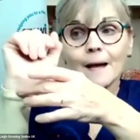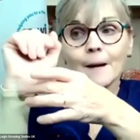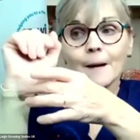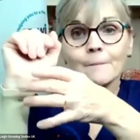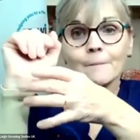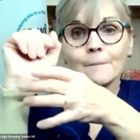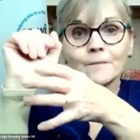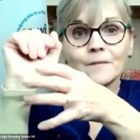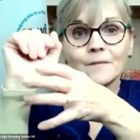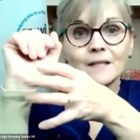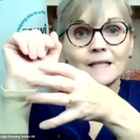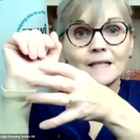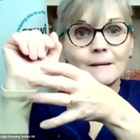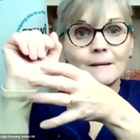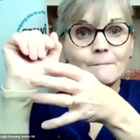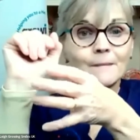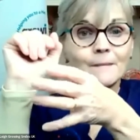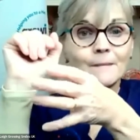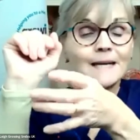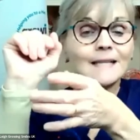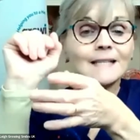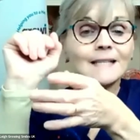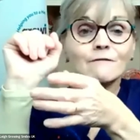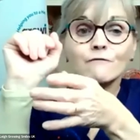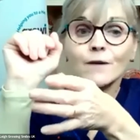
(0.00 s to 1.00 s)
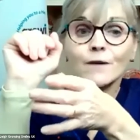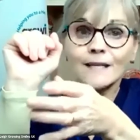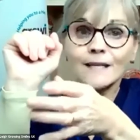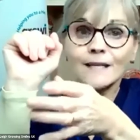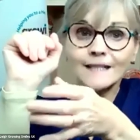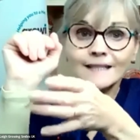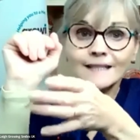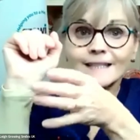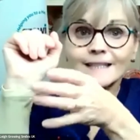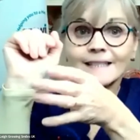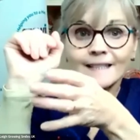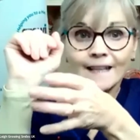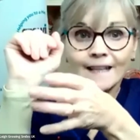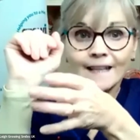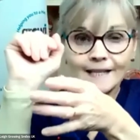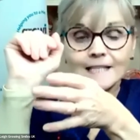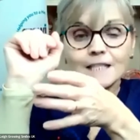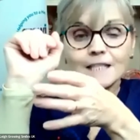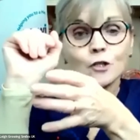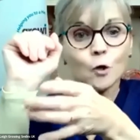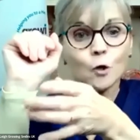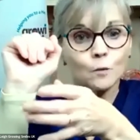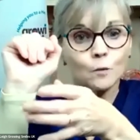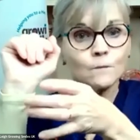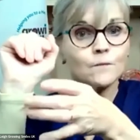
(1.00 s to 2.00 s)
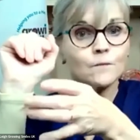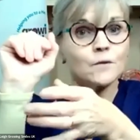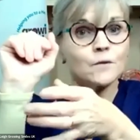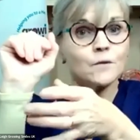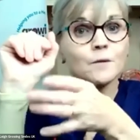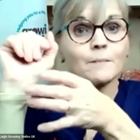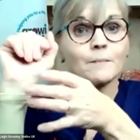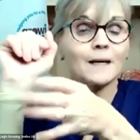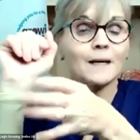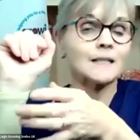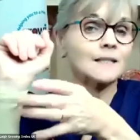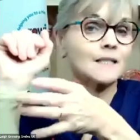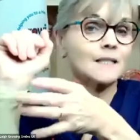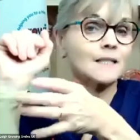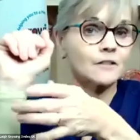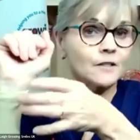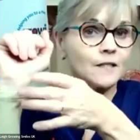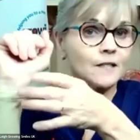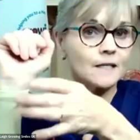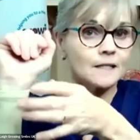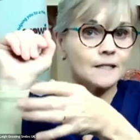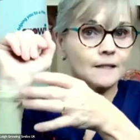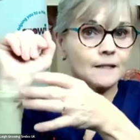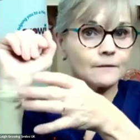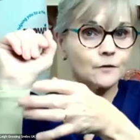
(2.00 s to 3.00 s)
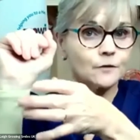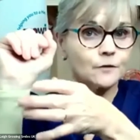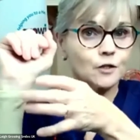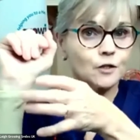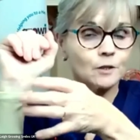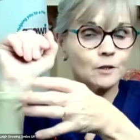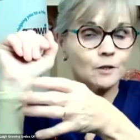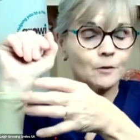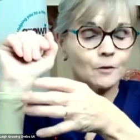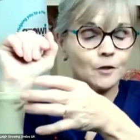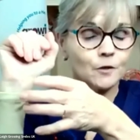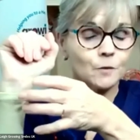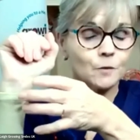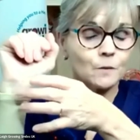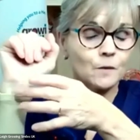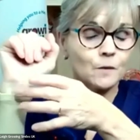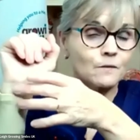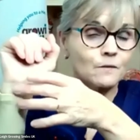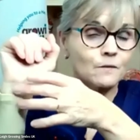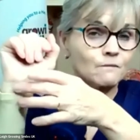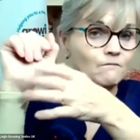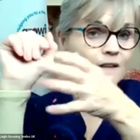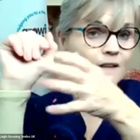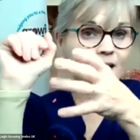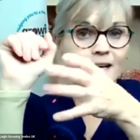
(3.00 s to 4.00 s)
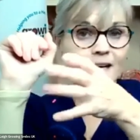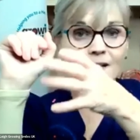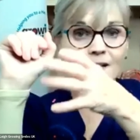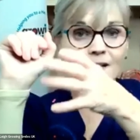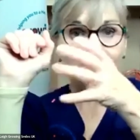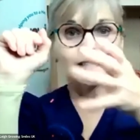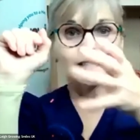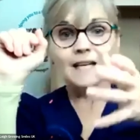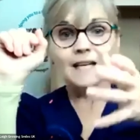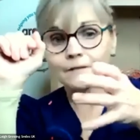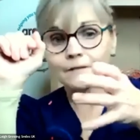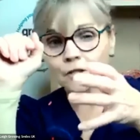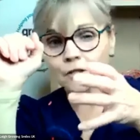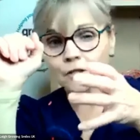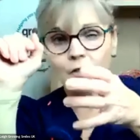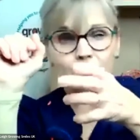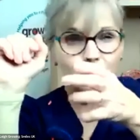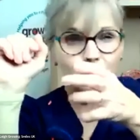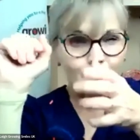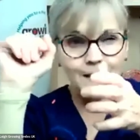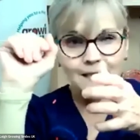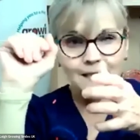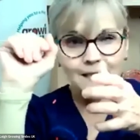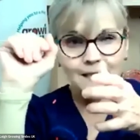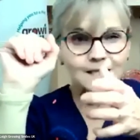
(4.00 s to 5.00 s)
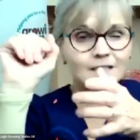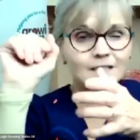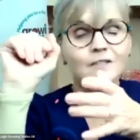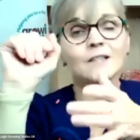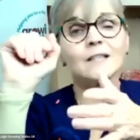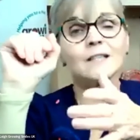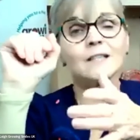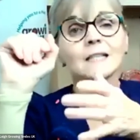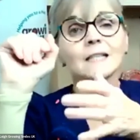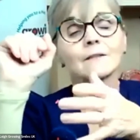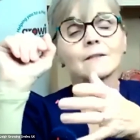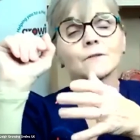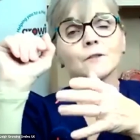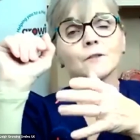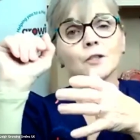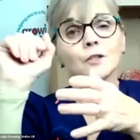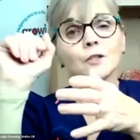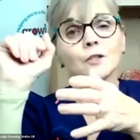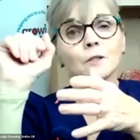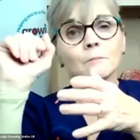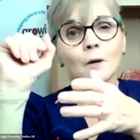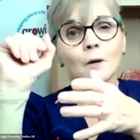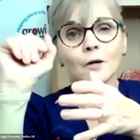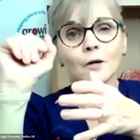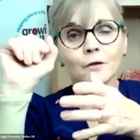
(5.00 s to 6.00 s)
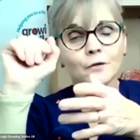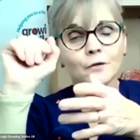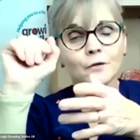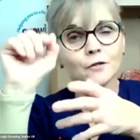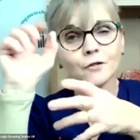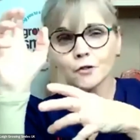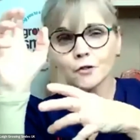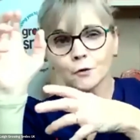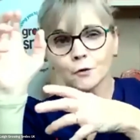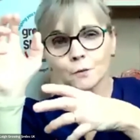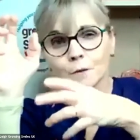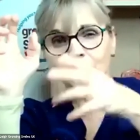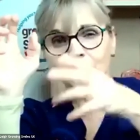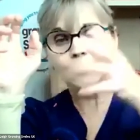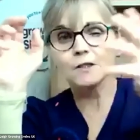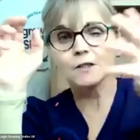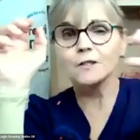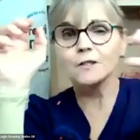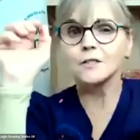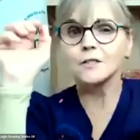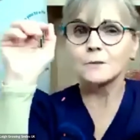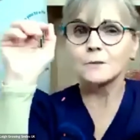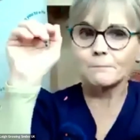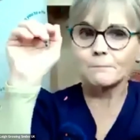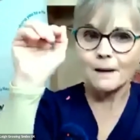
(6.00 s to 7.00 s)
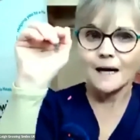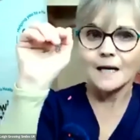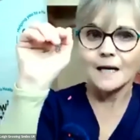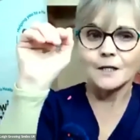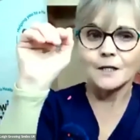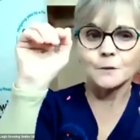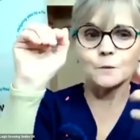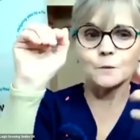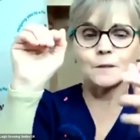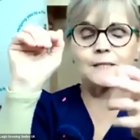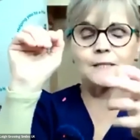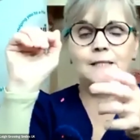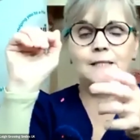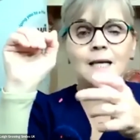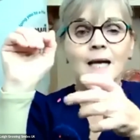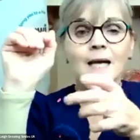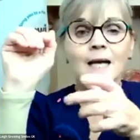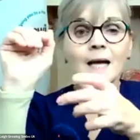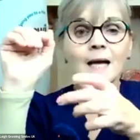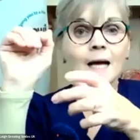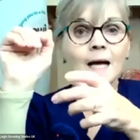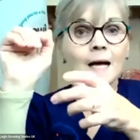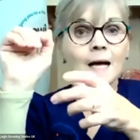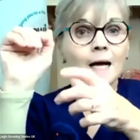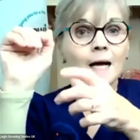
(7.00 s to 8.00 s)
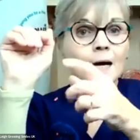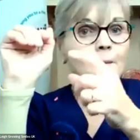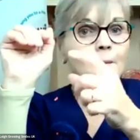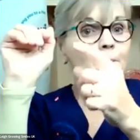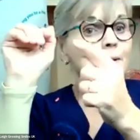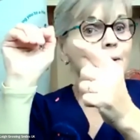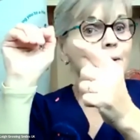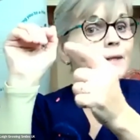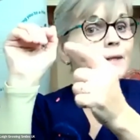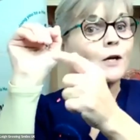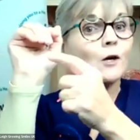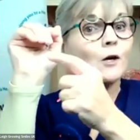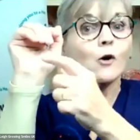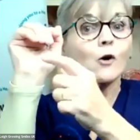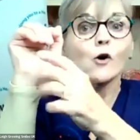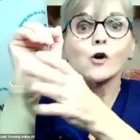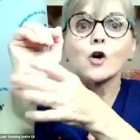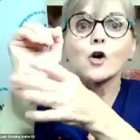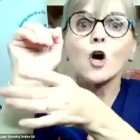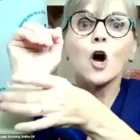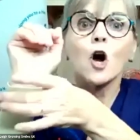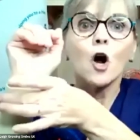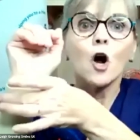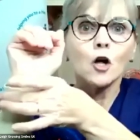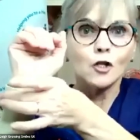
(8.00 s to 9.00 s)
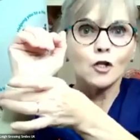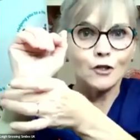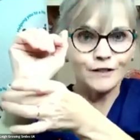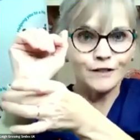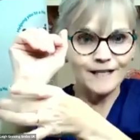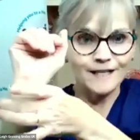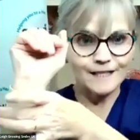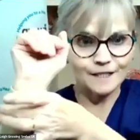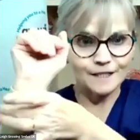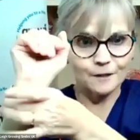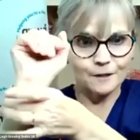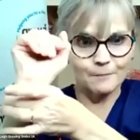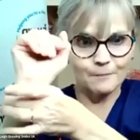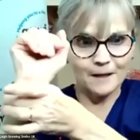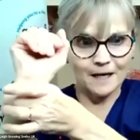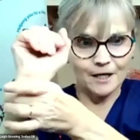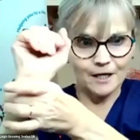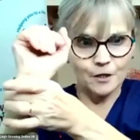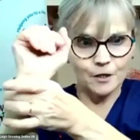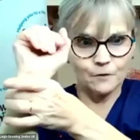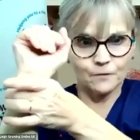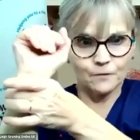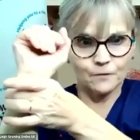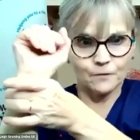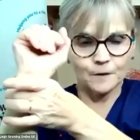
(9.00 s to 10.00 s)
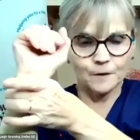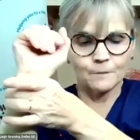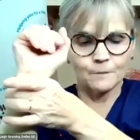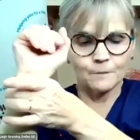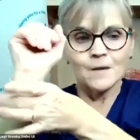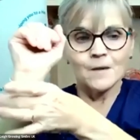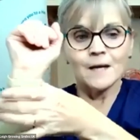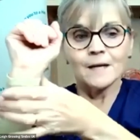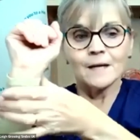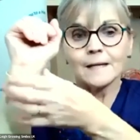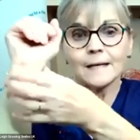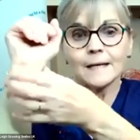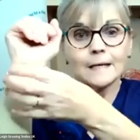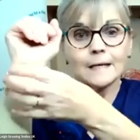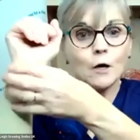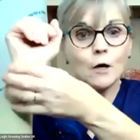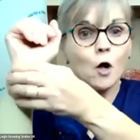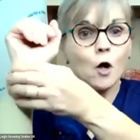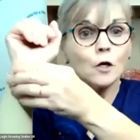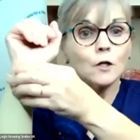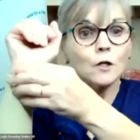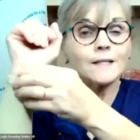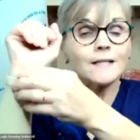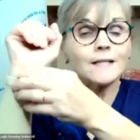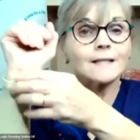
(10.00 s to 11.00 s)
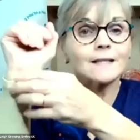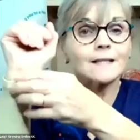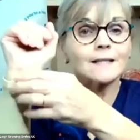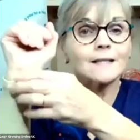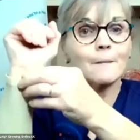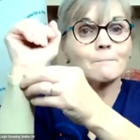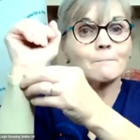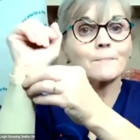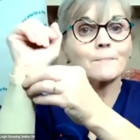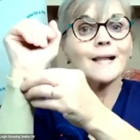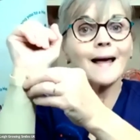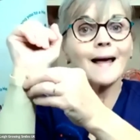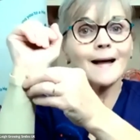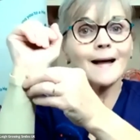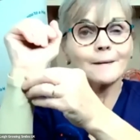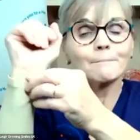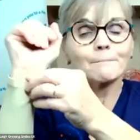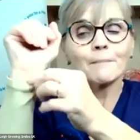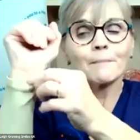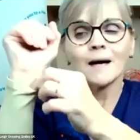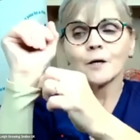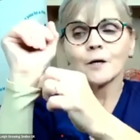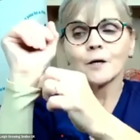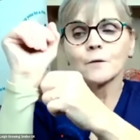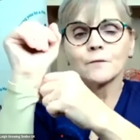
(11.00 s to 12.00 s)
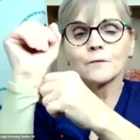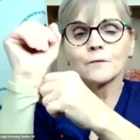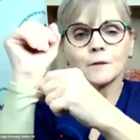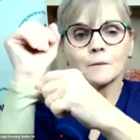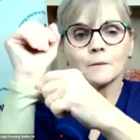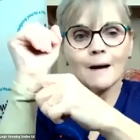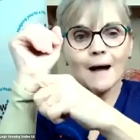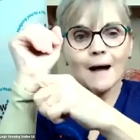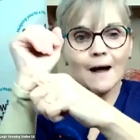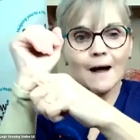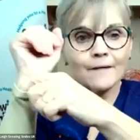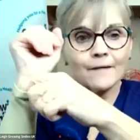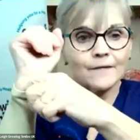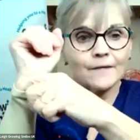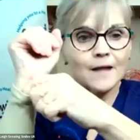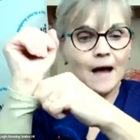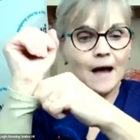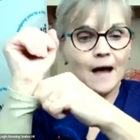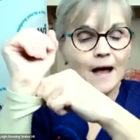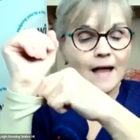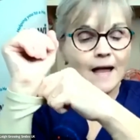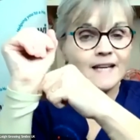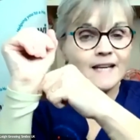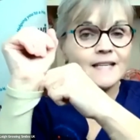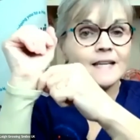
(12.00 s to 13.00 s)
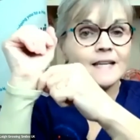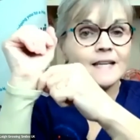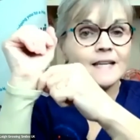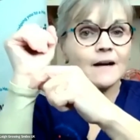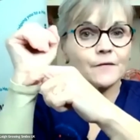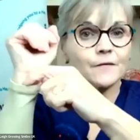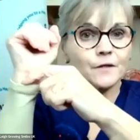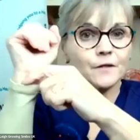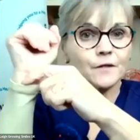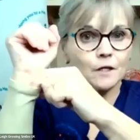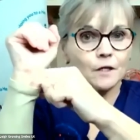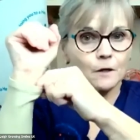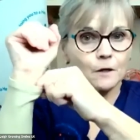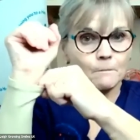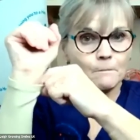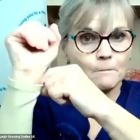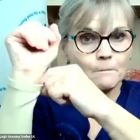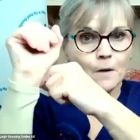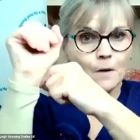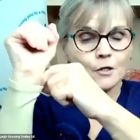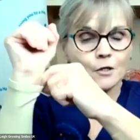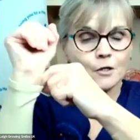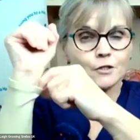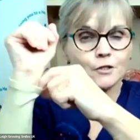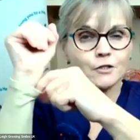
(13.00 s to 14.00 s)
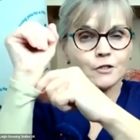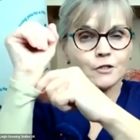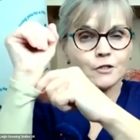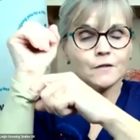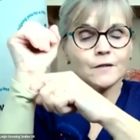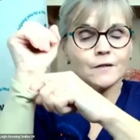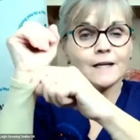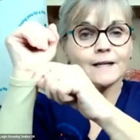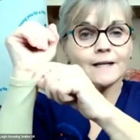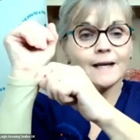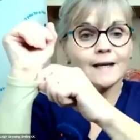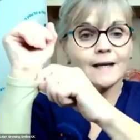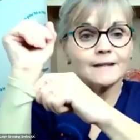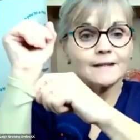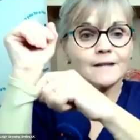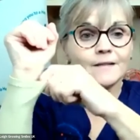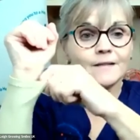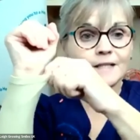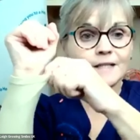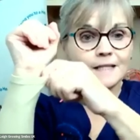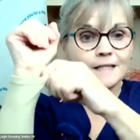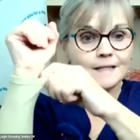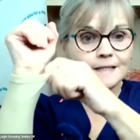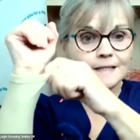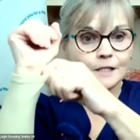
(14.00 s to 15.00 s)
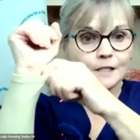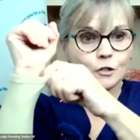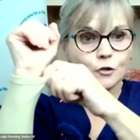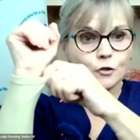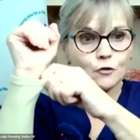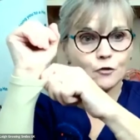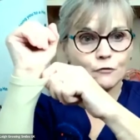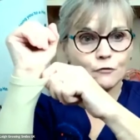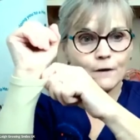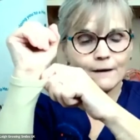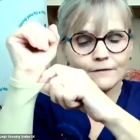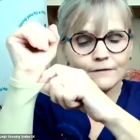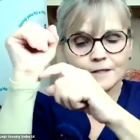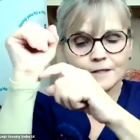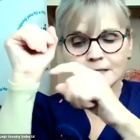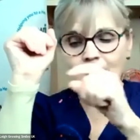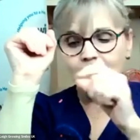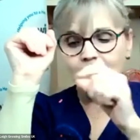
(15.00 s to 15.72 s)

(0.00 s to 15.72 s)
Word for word: um, make a really nice home for the bacteria that live in your mouth. And we've five, 700 bacteria that live in your mouth. There's good ones and there's bad ones, but they all colonate the biofilm. They colonate a plaque biofilm and in at the gum margin, in at this little crevice.